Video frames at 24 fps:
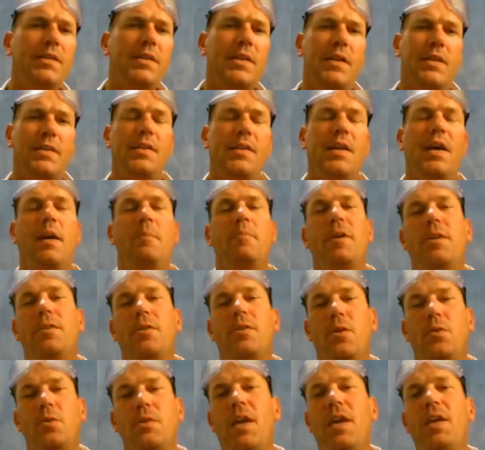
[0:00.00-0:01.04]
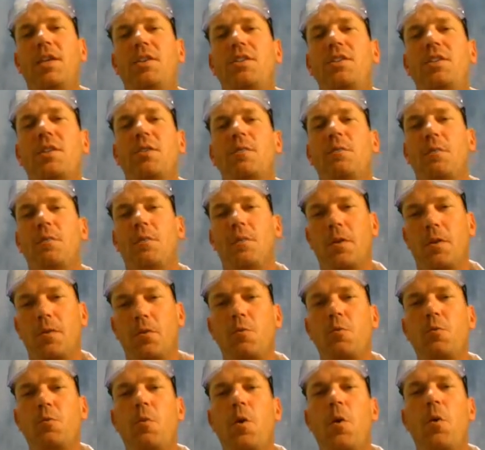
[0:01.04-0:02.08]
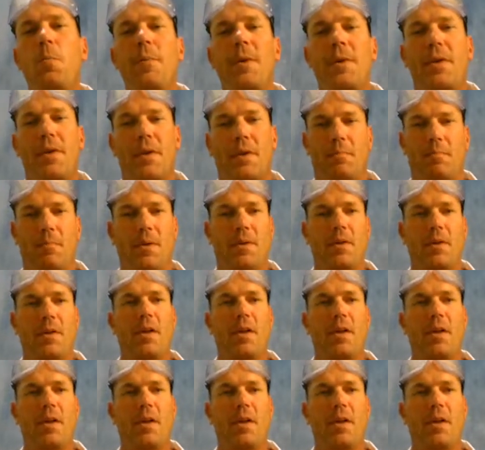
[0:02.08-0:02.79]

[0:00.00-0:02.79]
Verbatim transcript: the atomic notation for chromium?